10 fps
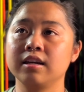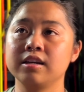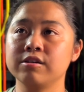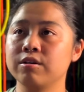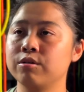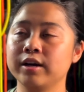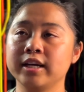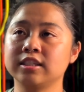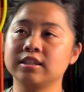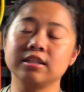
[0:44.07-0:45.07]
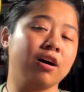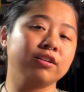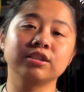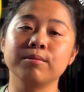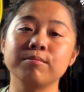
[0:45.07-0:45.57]
it's not
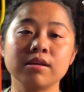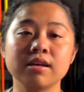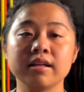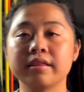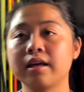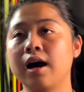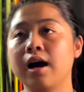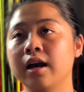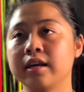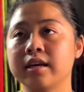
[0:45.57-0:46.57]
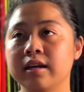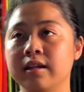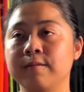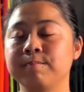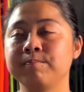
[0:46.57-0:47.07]
something that I
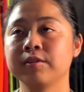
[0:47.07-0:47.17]
can